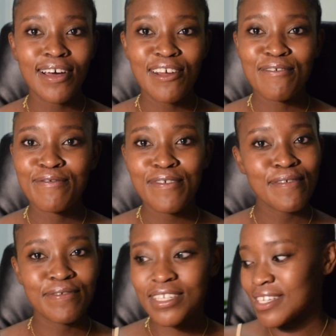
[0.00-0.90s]
out of
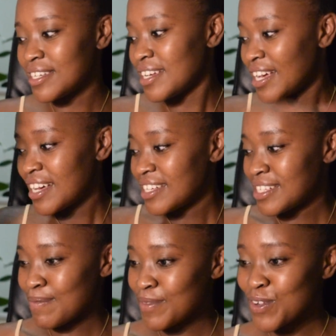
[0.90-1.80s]
50,
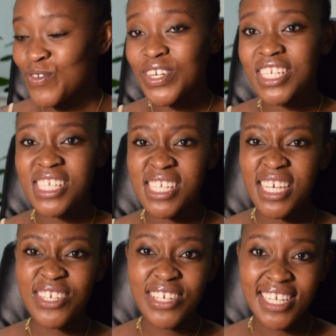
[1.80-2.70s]
something
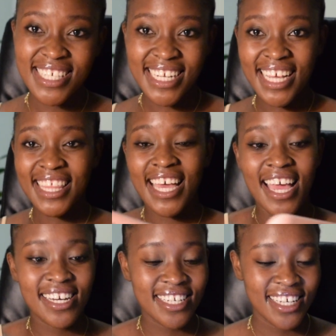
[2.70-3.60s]
ridiculous like
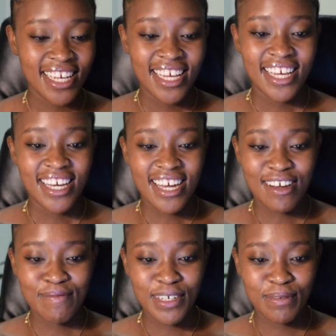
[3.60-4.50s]
that.
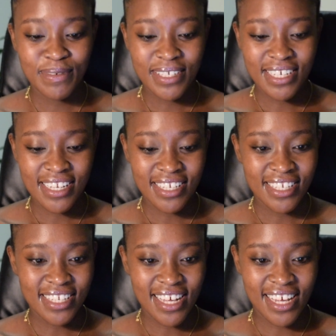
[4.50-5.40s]
How much percent
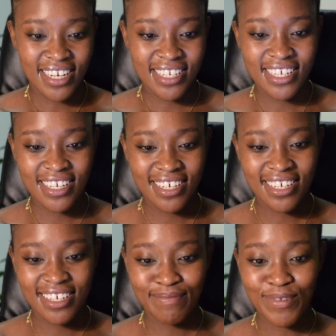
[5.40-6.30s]
is that?
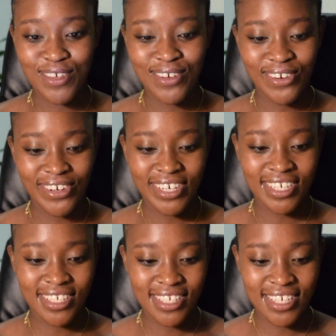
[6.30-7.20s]
I'm
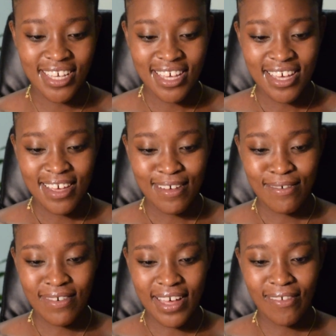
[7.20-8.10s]
curious.
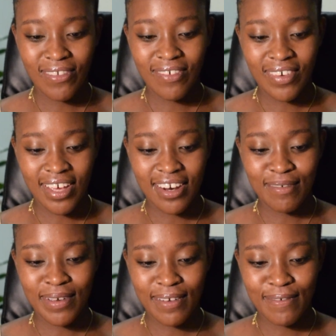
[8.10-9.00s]
5 divided
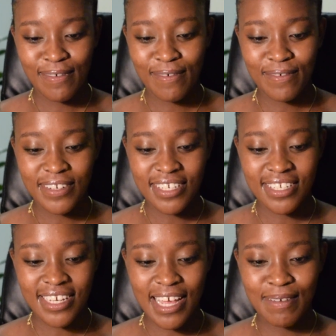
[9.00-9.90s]
by 50
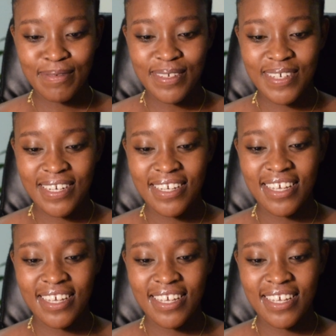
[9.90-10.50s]
times 1.